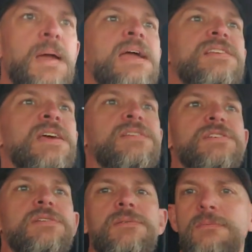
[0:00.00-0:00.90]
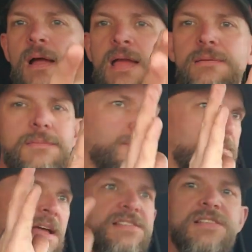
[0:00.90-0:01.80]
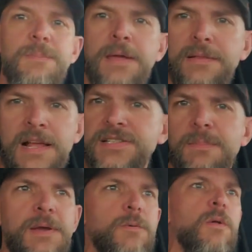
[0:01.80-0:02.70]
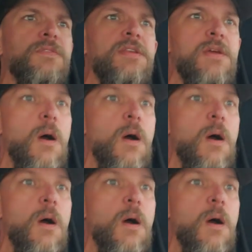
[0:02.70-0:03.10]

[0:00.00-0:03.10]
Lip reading: Pay attention, right? That's the big rule thing.